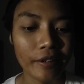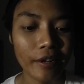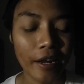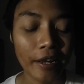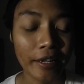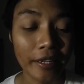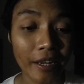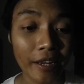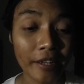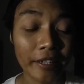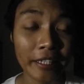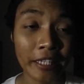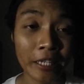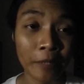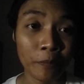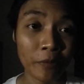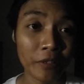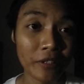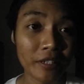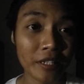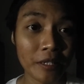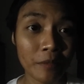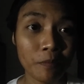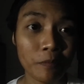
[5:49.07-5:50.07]
I keep
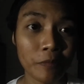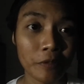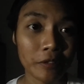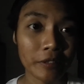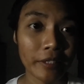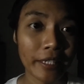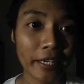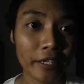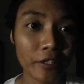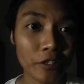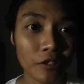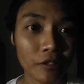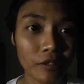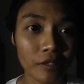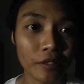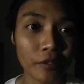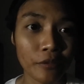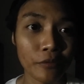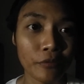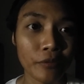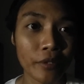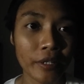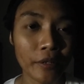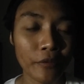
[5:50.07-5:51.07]
it simple
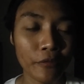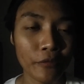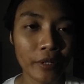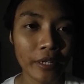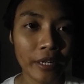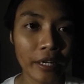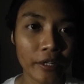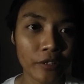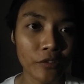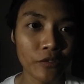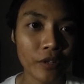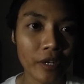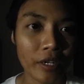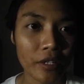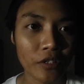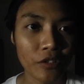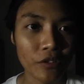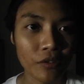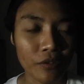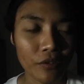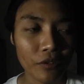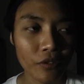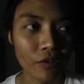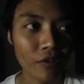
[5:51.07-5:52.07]
actually when I
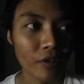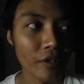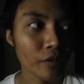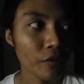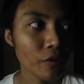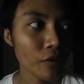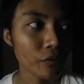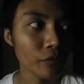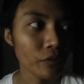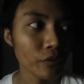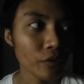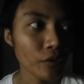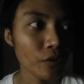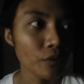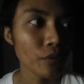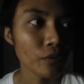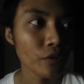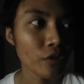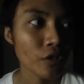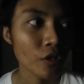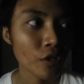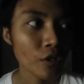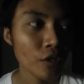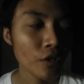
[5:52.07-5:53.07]
dress, so I don't
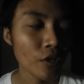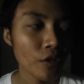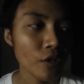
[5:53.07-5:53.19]
use